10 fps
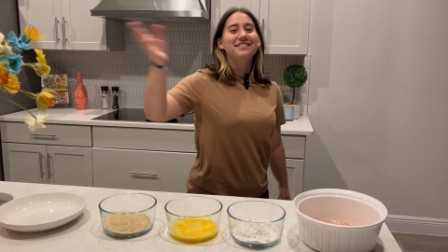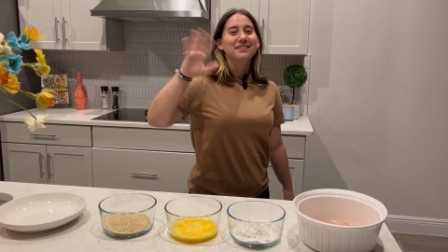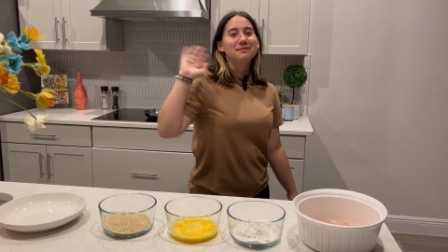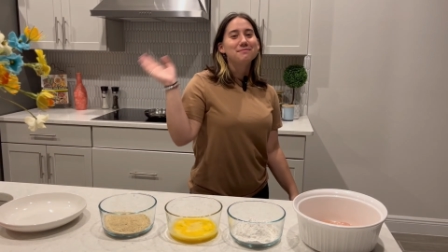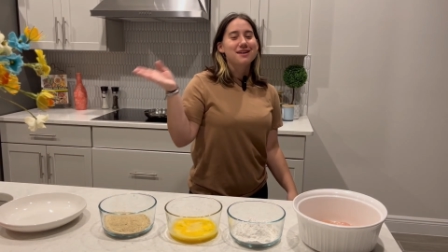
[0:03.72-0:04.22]

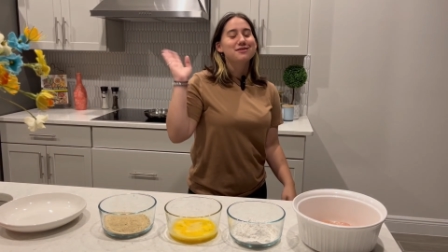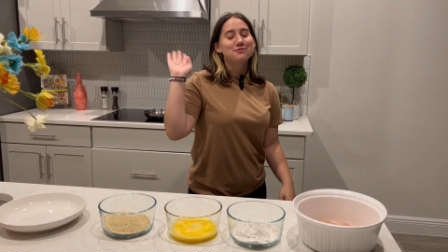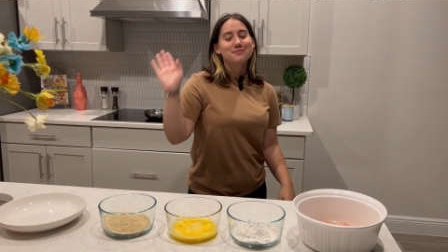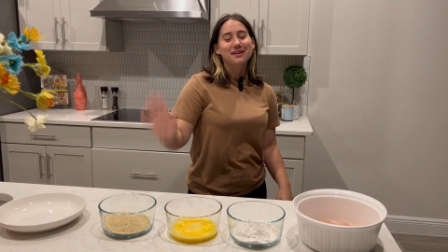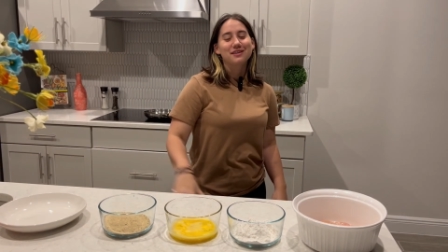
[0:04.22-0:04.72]
Welcome back
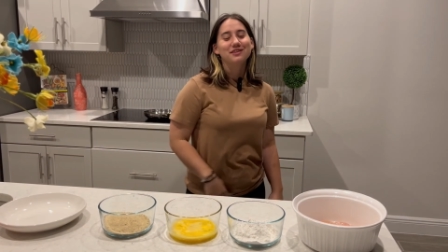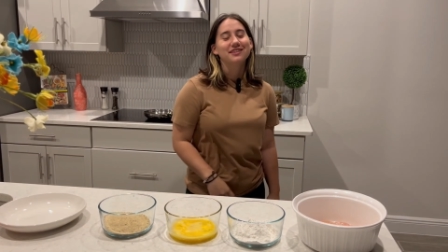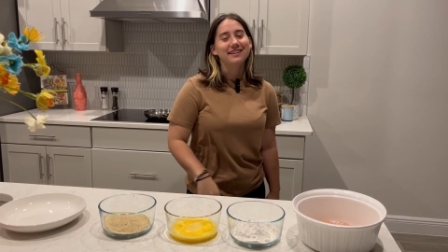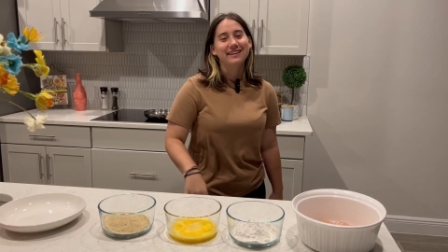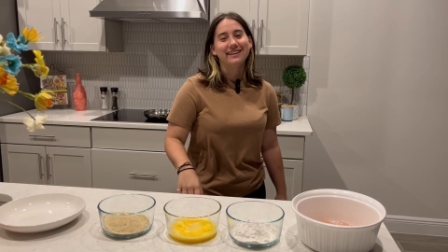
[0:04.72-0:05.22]
to my
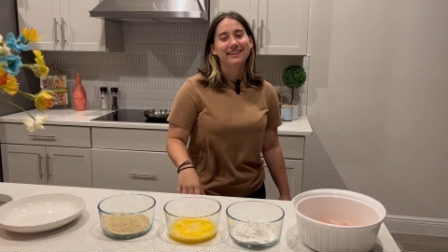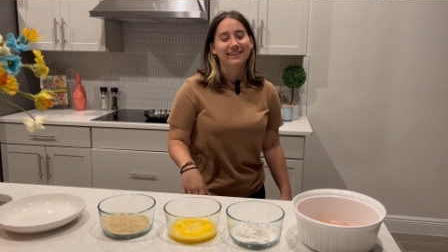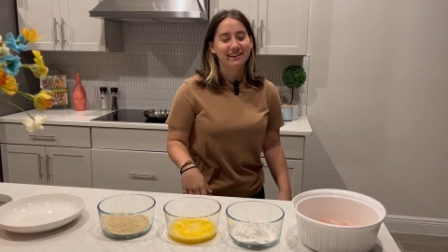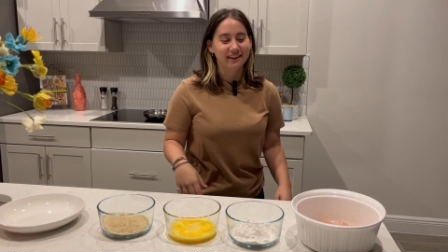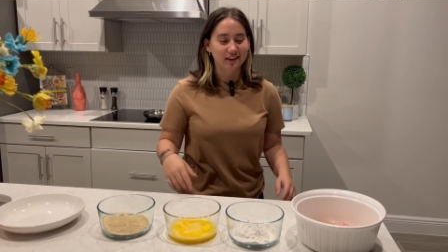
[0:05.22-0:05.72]
cooking.